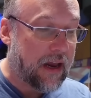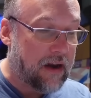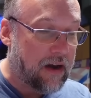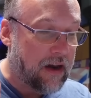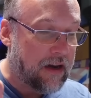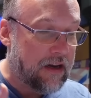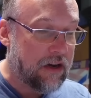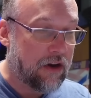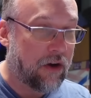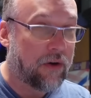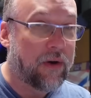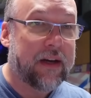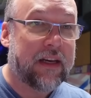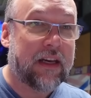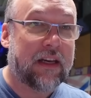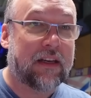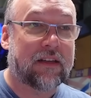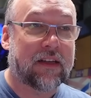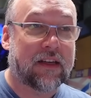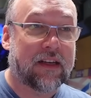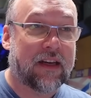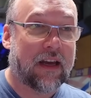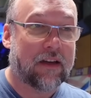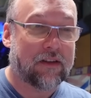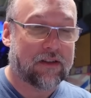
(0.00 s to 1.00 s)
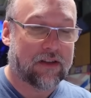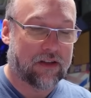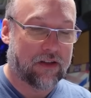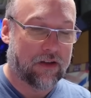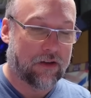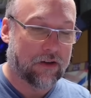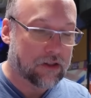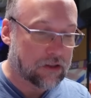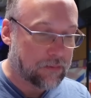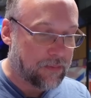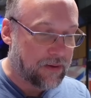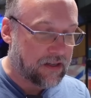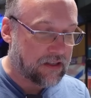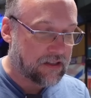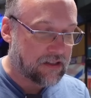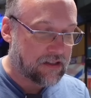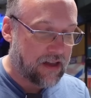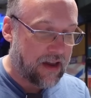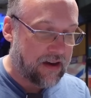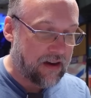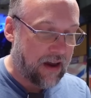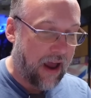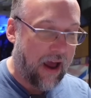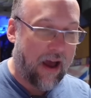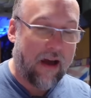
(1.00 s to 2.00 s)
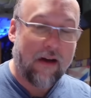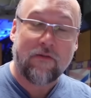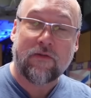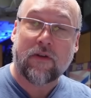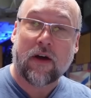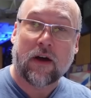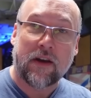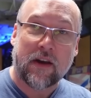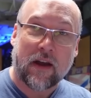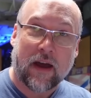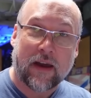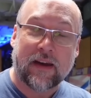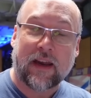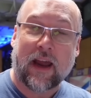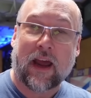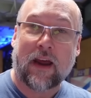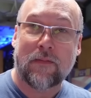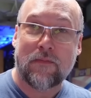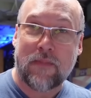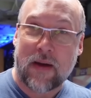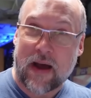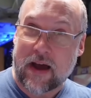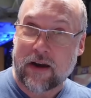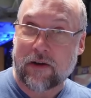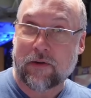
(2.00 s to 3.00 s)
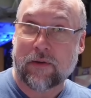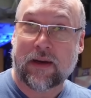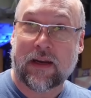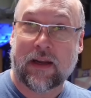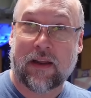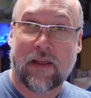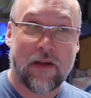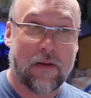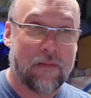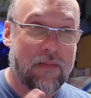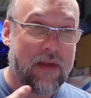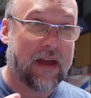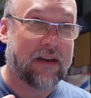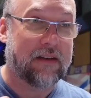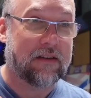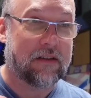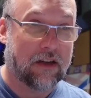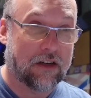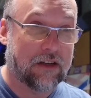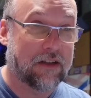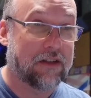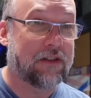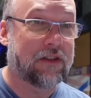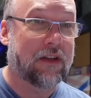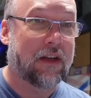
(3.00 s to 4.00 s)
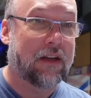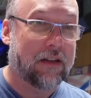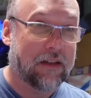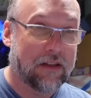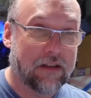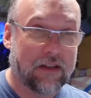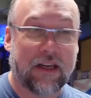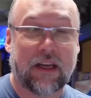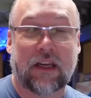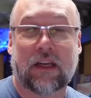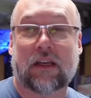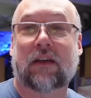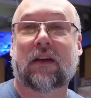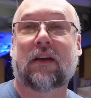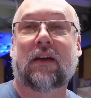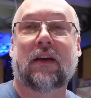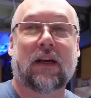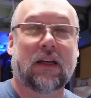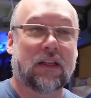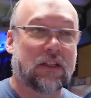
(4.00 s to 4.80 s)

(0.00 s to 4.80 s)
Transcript: and I know I need to get to those because they have a NiCad battery in them that does leak.